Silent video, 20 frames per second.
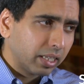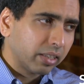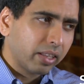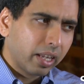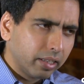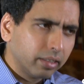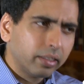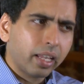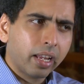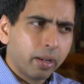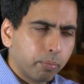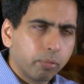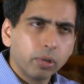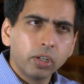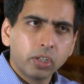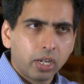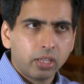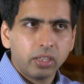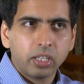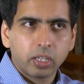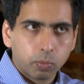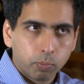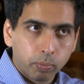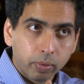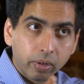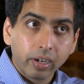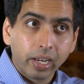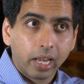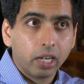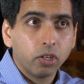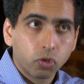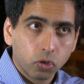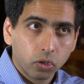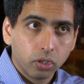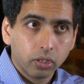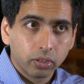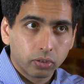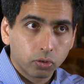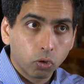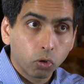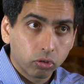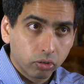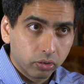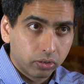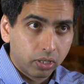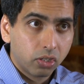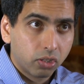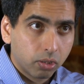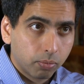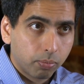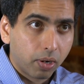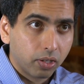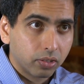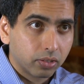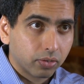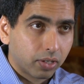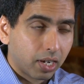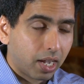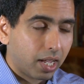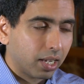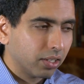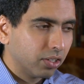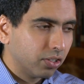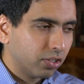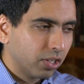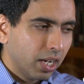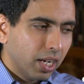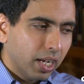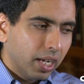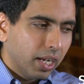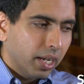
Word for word: yeah, they, they appreciate the experiential, the socialization parts of college,